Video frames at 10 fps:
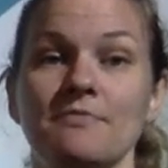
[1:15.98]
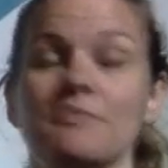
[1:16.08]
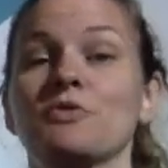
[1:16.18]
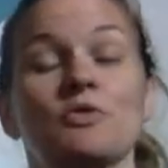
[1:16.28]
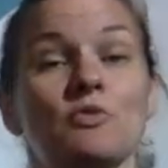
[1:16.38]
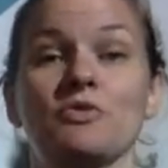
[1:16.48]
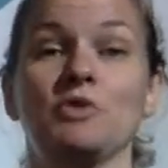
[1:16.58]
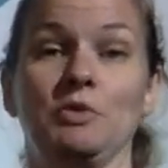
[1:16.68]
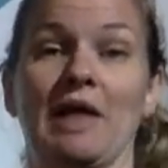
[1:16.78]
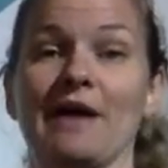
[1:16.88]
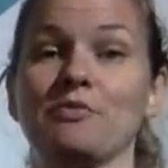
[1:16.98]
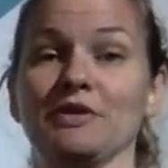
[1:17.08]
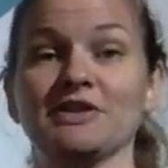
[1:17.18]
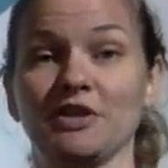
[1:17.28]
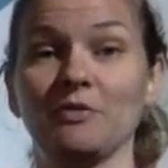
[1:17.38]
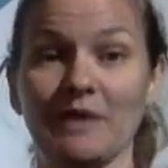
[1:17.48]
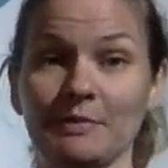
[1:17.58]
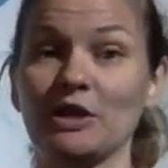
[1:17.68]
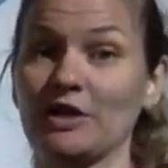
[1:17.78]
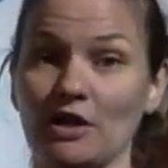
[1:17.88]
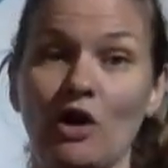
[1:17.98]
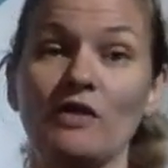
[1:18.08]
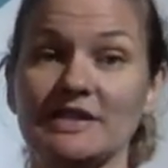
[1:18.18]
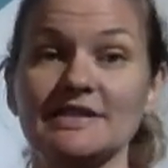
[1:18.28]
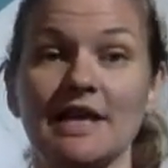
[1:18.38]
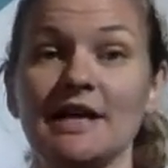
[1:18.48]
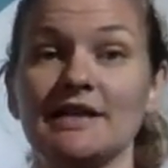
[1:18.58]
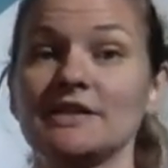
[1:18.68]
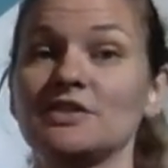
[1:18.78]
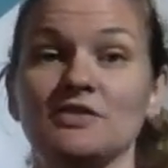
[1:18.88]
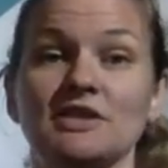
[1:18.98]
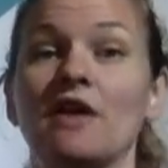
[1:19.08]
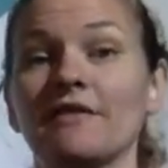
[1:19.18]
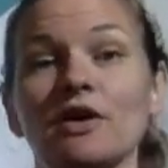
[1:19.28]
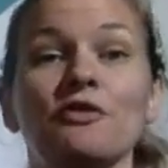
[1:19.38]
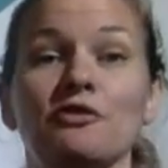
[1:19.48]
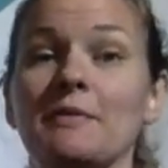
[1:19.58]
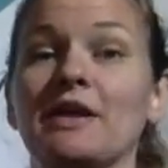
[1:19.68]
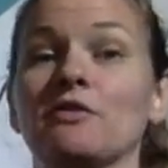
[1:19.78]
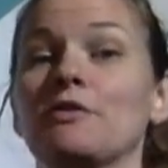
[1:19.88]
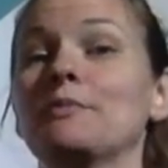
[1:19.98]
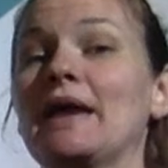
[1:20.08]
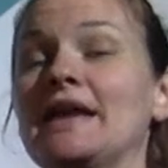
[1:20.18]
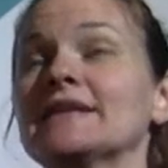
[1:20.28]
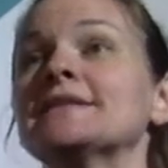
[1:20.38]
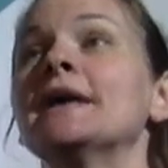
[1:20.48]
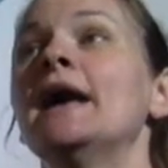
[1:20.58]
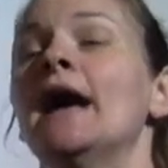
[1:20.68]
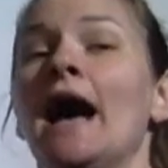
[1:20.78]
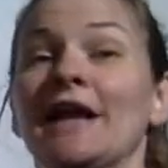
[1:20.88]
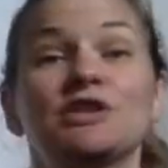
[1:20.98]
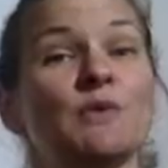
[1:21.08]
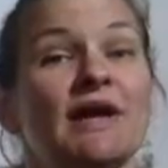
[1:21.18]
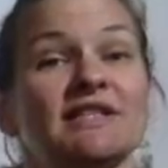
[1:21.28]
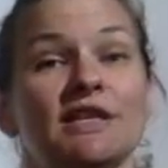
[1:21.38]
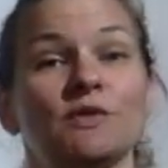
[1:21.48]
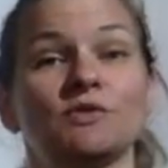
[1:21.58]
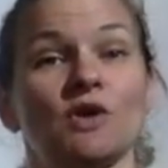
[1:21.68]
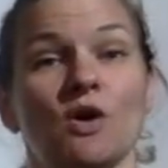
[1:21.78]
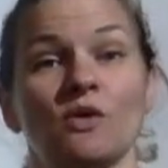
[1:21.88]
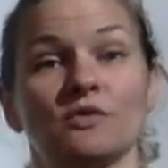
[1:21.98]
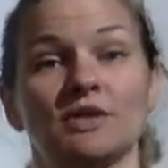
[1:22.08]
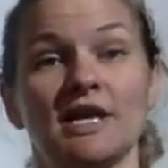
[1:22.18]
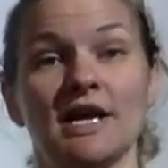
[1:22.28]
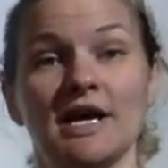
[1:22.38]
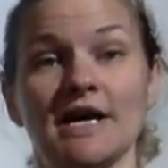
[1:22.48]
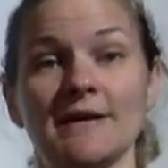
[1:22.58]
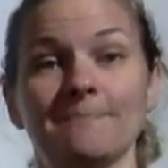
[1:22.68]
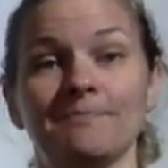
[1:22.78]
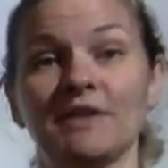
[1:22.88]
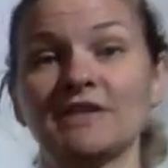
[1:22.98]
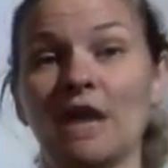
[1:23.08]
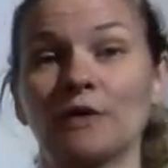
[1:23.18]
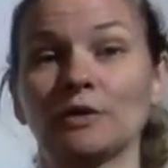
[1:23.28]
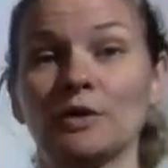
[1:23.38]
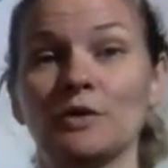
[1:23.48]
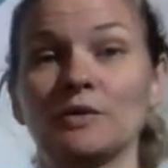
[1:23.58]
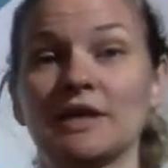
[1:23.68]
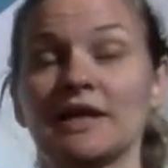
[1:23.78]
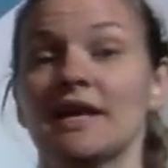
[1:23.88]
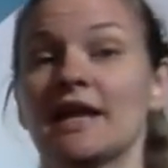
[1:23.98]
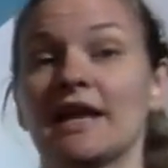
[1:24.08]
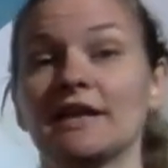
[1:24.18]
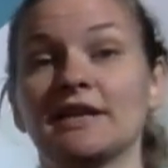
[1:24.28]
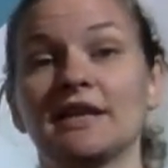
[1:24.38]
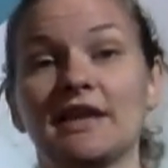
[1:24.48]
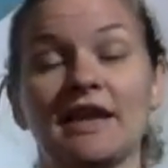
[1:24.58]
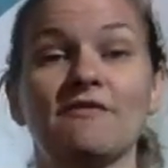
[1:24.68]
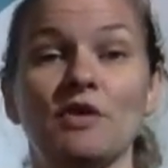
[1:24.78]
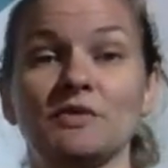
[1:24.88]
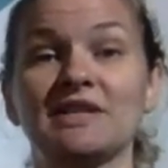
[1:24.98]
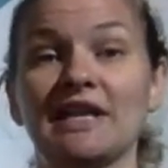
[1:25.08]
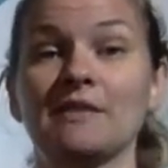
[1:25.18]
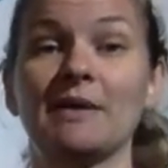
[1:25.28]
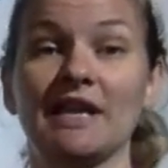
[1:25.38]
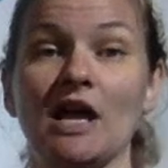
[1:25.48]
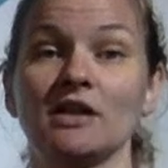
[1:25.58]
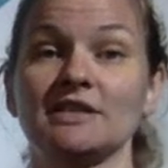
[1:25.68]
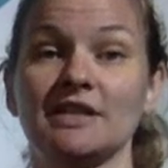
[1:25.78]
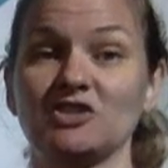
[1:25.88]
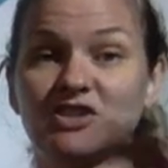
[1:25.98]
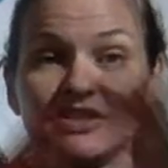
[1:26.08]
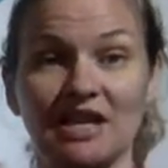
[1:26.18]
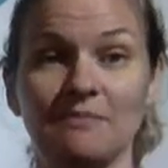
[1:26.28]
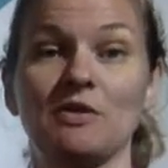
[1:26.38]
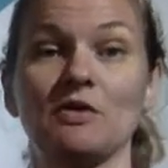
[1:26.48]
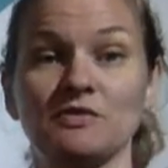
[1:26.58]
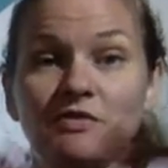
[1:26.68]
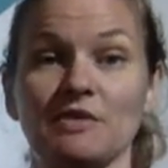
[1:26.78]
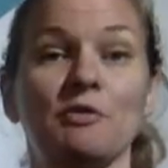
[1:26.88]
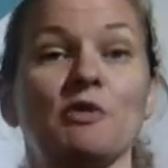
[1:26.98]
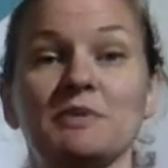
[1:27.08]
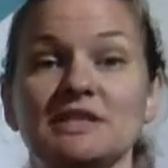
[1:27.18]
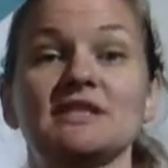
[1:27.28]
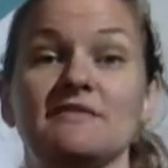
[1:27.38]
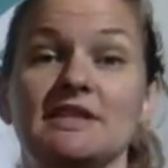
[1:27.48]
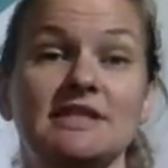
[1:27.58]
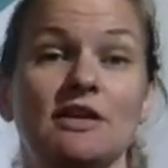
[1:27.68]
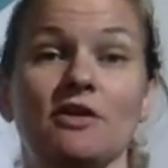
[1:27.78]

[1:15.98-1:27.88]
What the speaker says: through Blackboard, so you'll be able to look at all the slides yourself and go through them at your own pace. I do ask that you don't download and give those to anybody else. Just keep those for the purposes of this